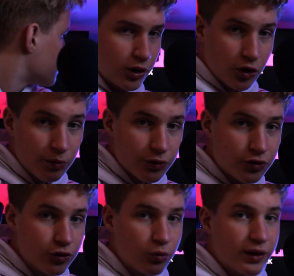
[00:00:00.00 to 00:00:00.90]
Number
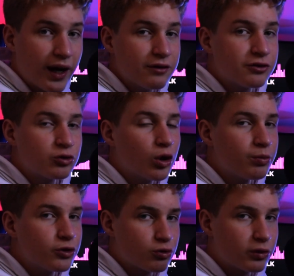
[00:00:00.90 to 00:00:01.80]
2, we have
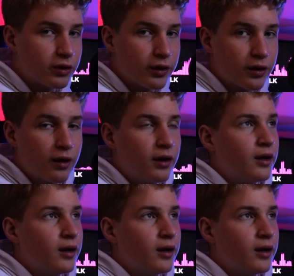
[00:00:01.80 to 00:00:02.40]
Strawberry Shortcake.